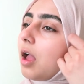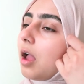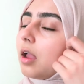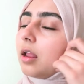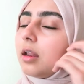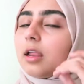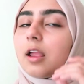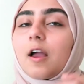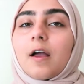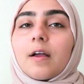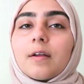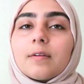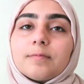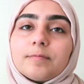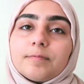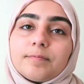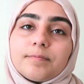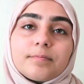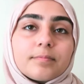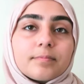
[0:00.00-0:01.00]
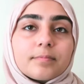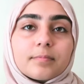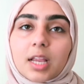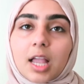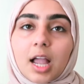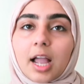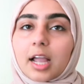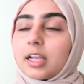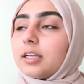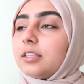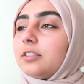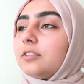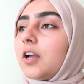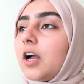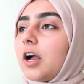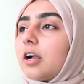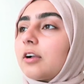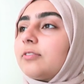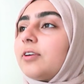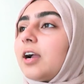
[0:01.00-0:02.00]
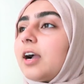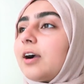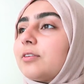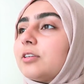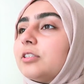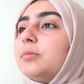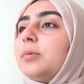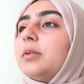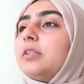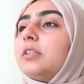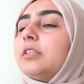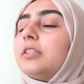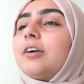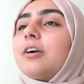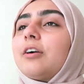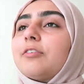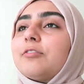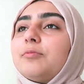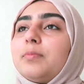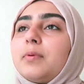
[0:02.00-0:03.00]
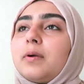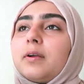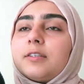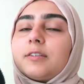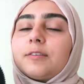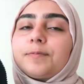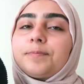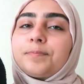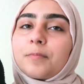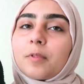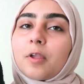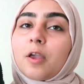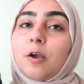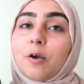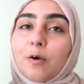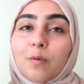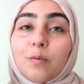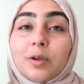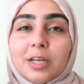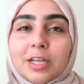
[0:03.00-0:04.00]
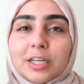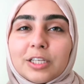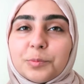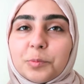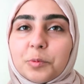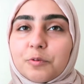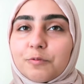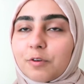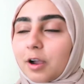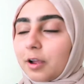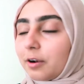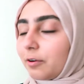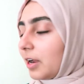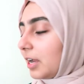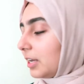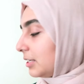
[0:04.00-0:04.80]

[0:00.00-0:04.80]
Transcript: And yeah, I can talk for hours about the scarf, but we need to move on,